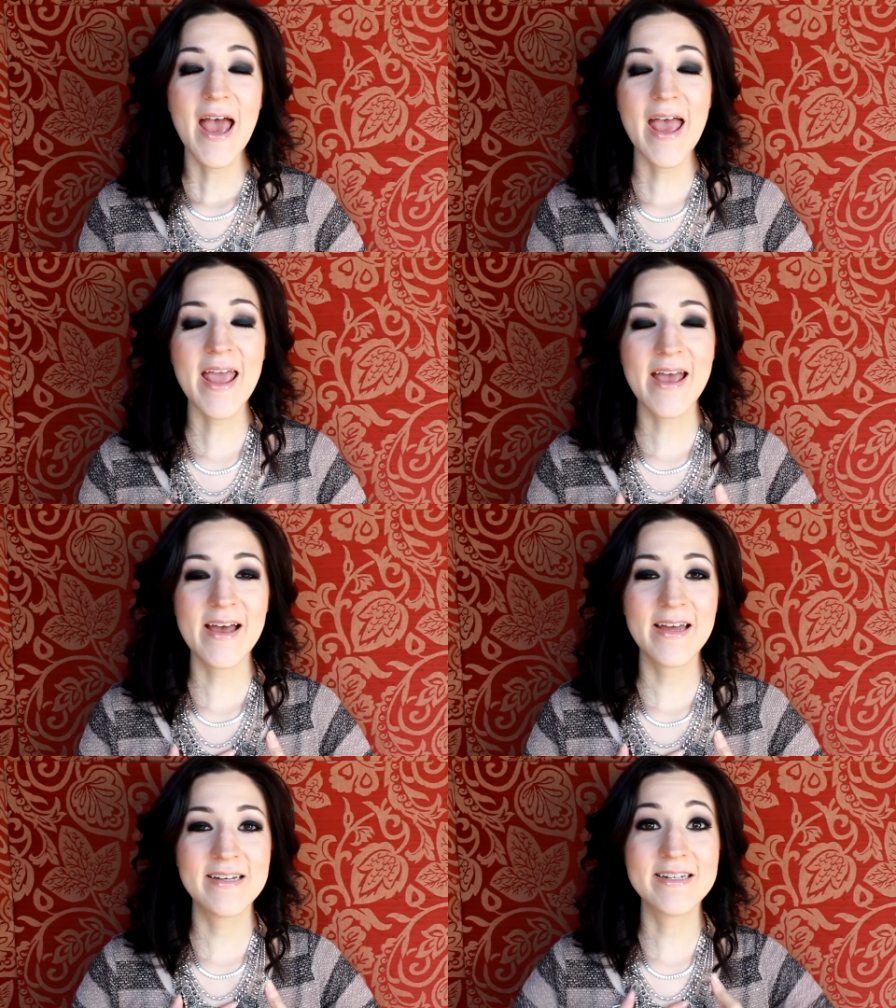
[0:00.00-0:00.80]

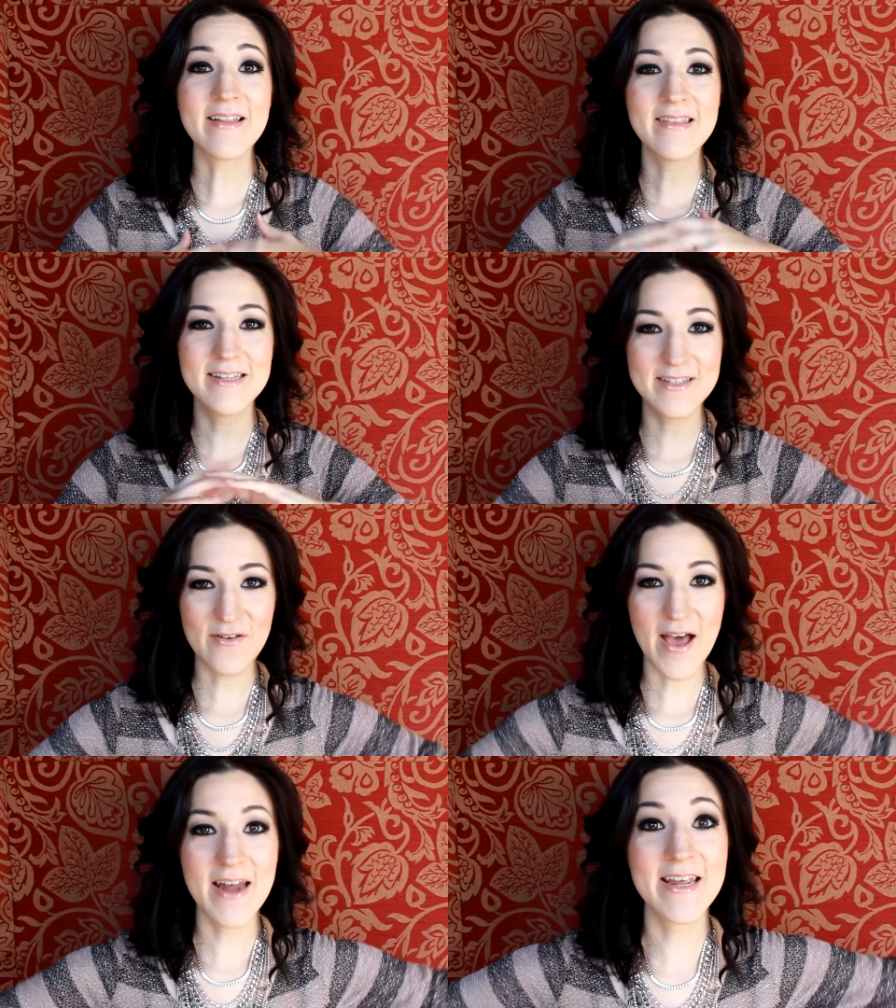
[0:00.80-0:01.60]
and let's go
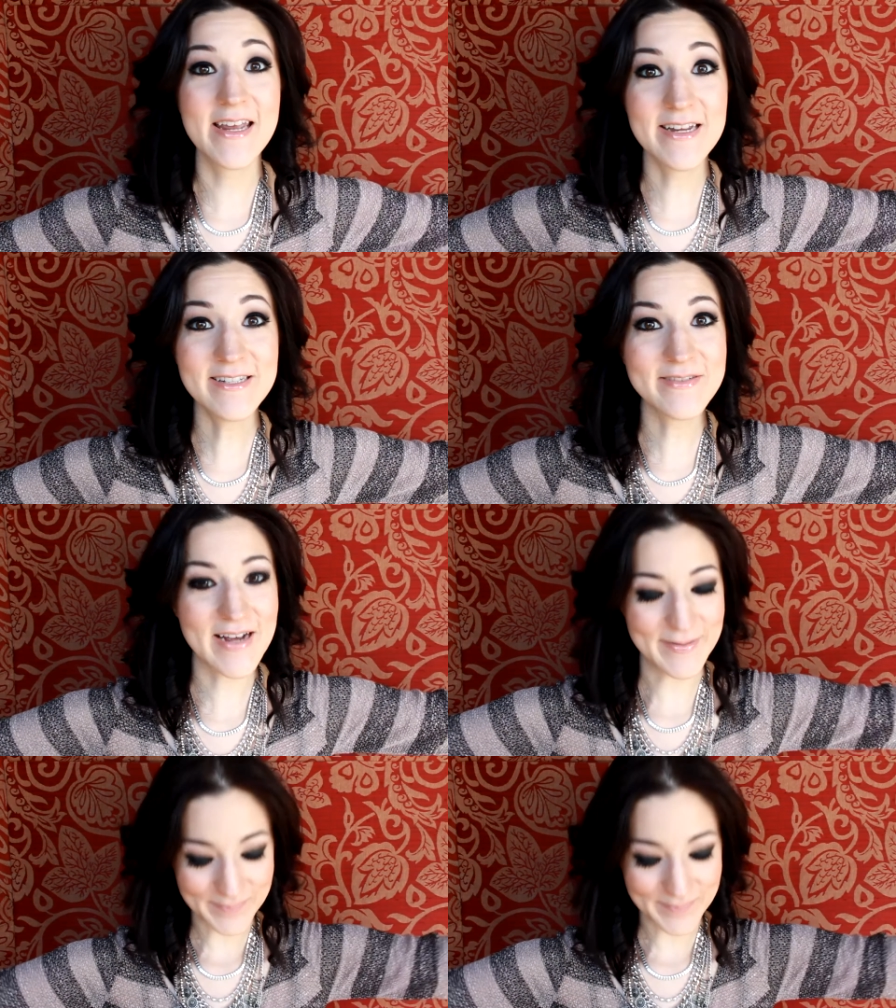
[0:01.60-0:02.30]
ahead and get into it